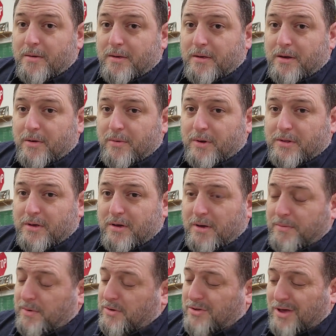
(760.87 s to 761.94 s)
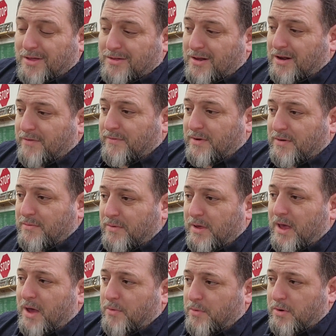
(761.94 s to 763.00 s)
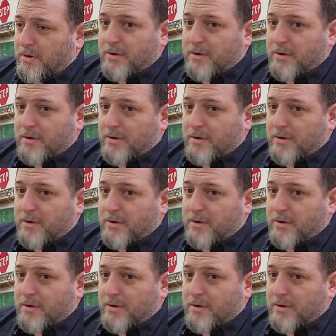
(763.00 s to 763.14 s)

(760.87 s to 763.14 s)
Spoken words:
You know what, though? I wouldn't change any of it. Well, yeah, I would,